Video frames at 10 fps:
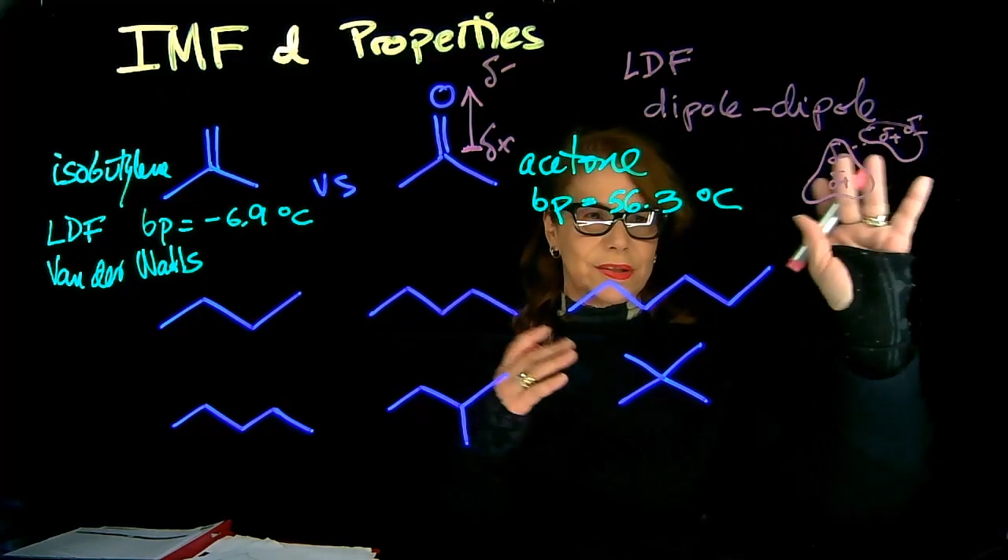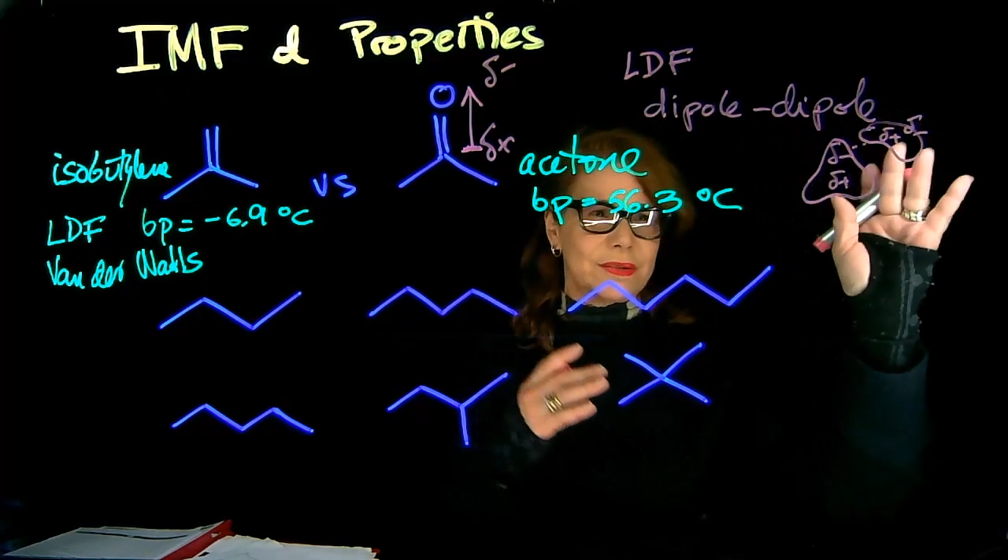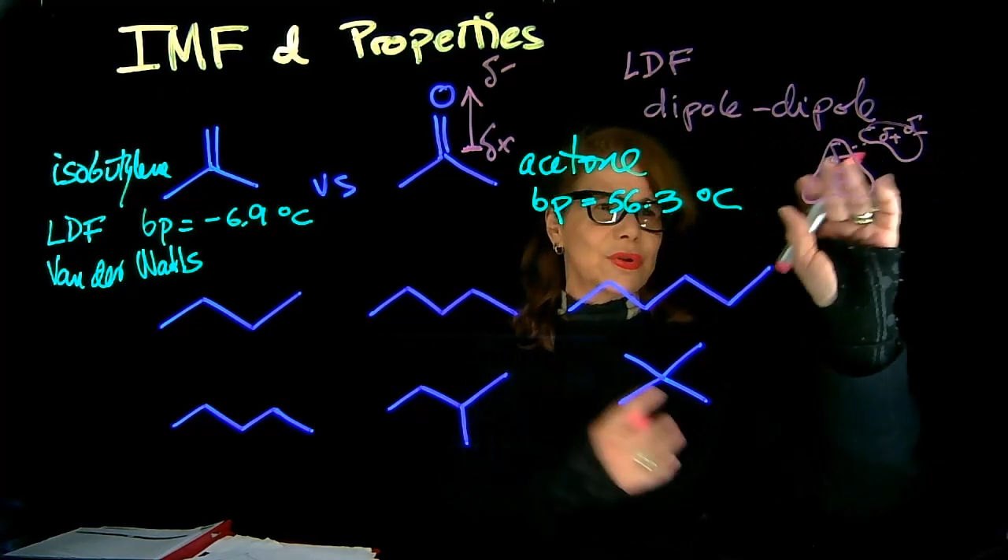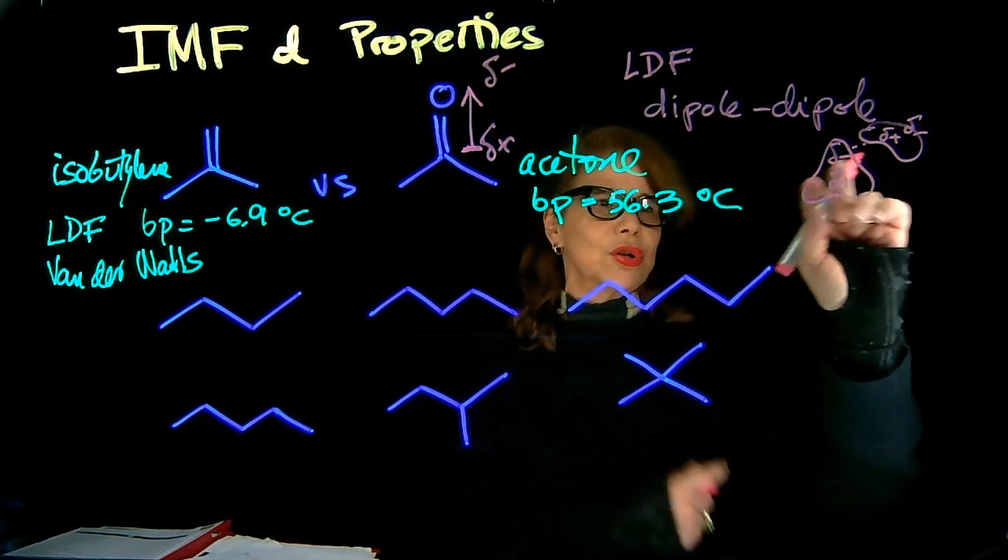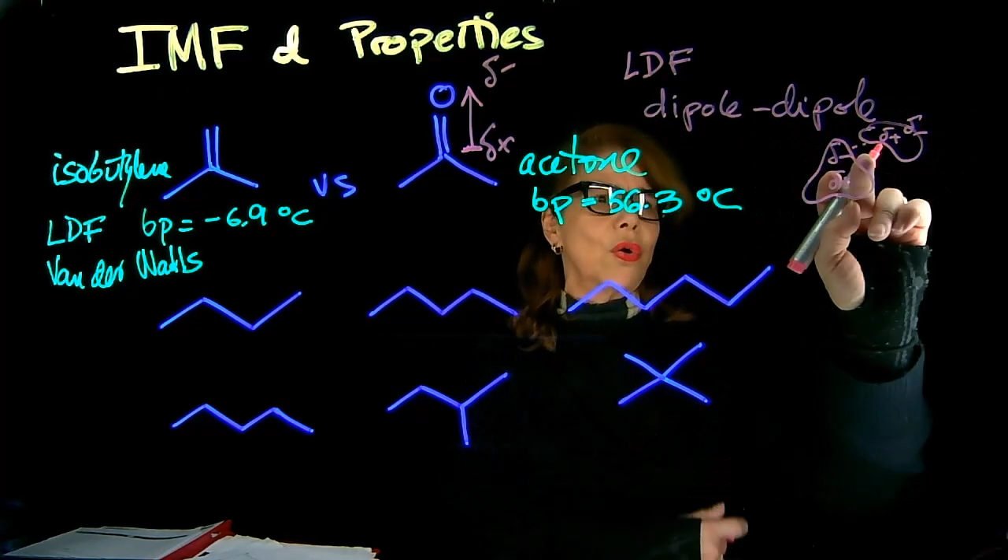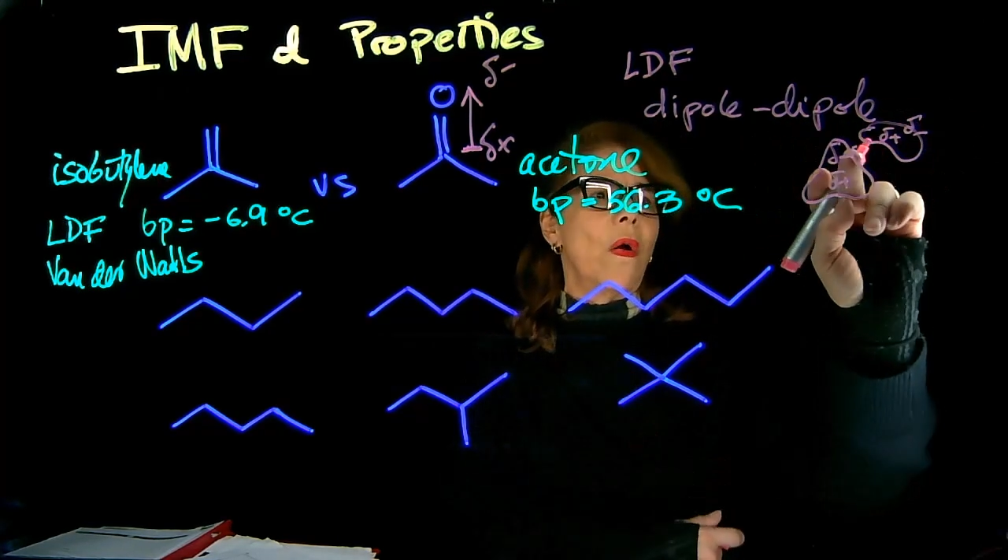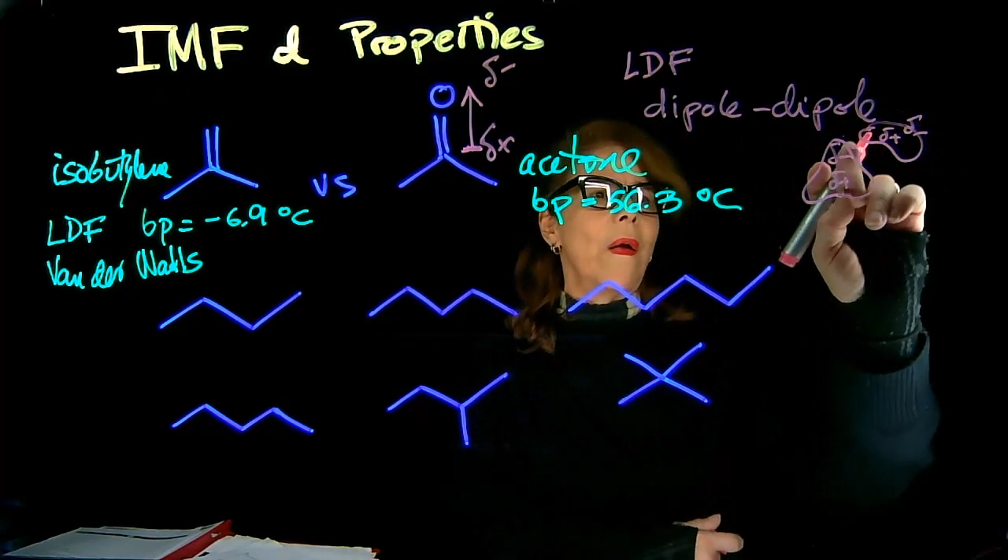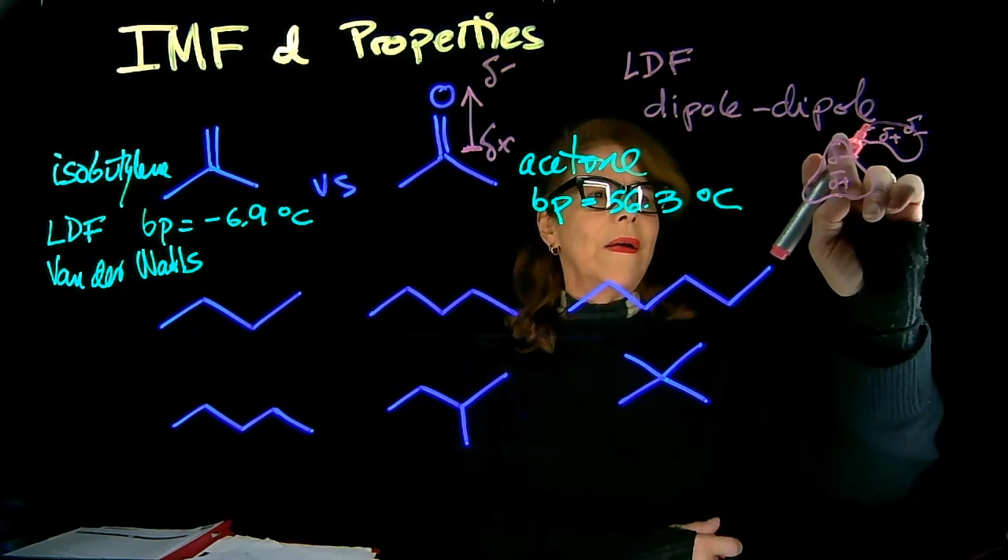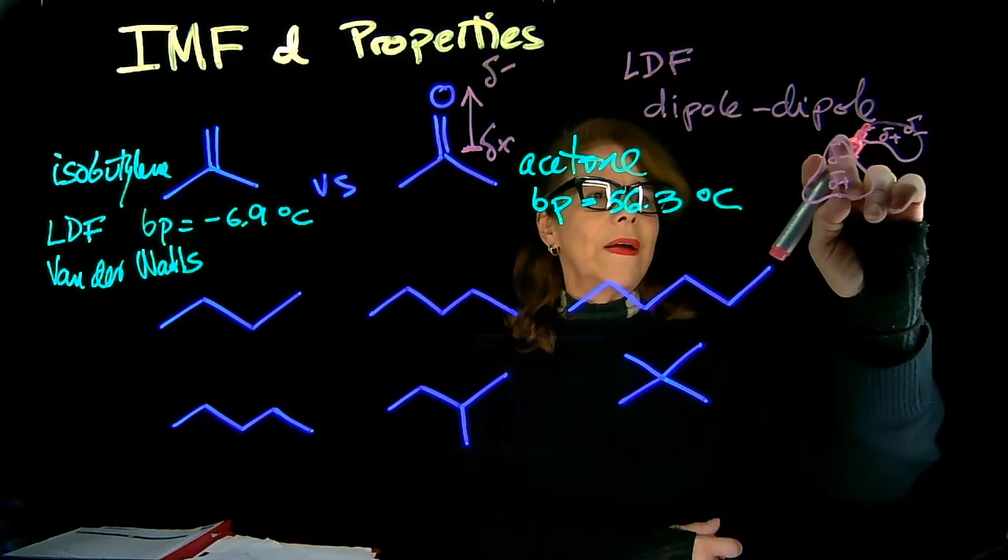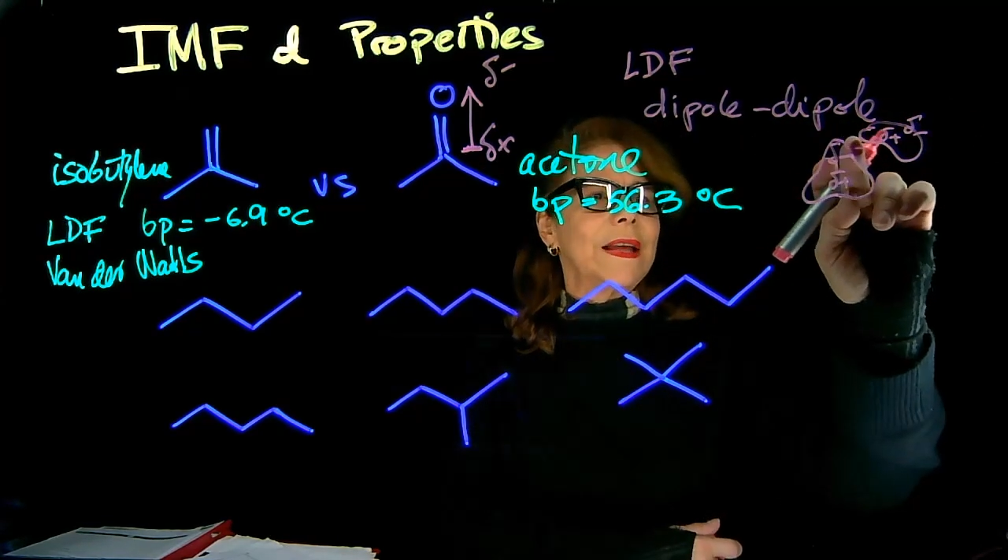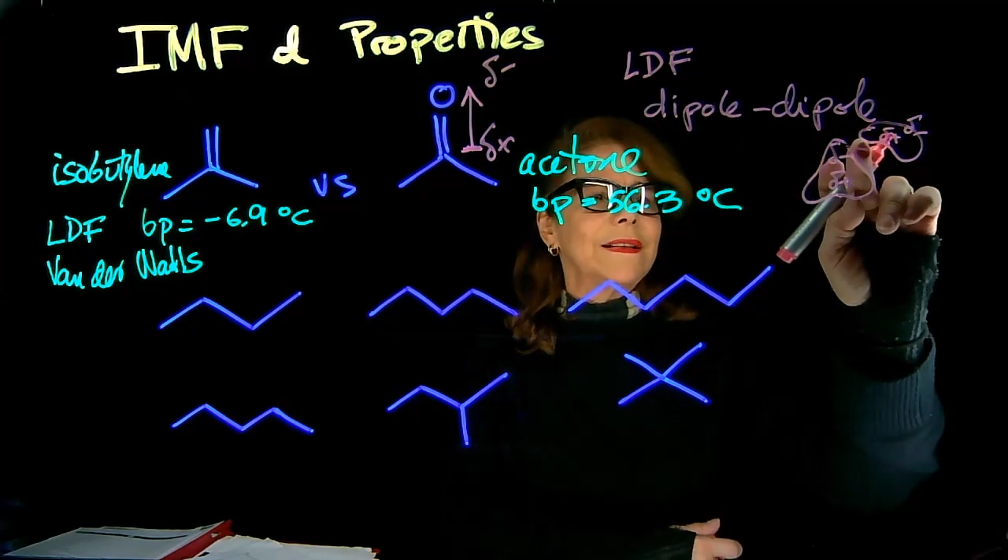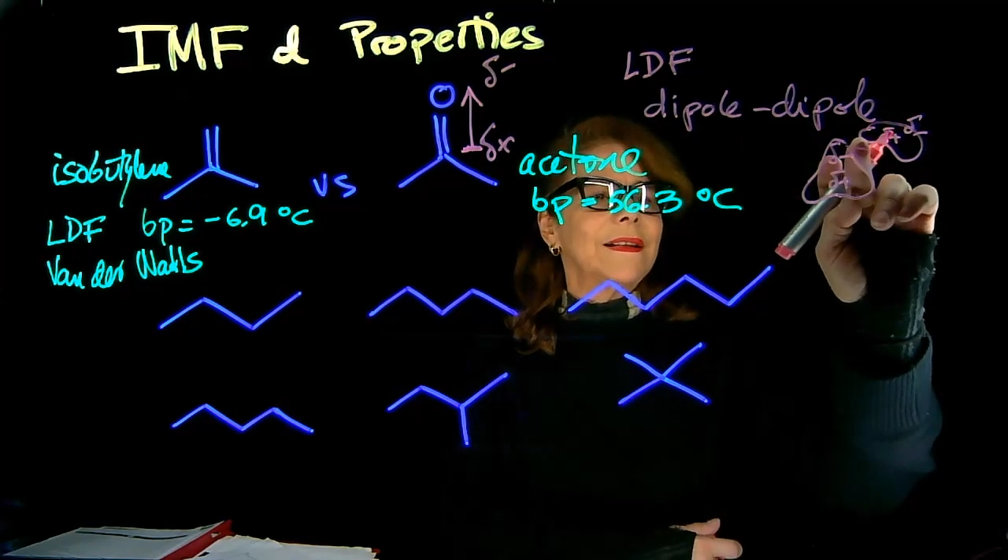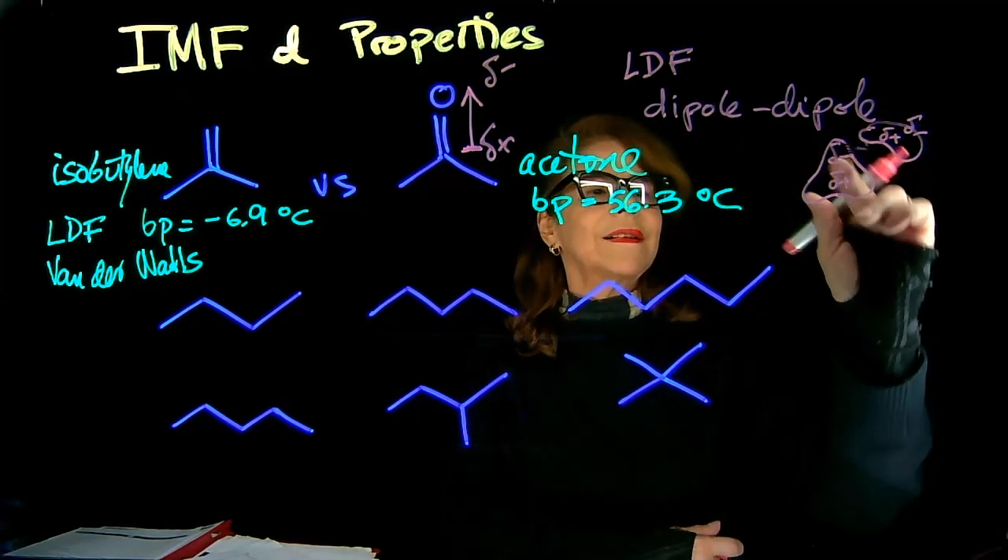So in these are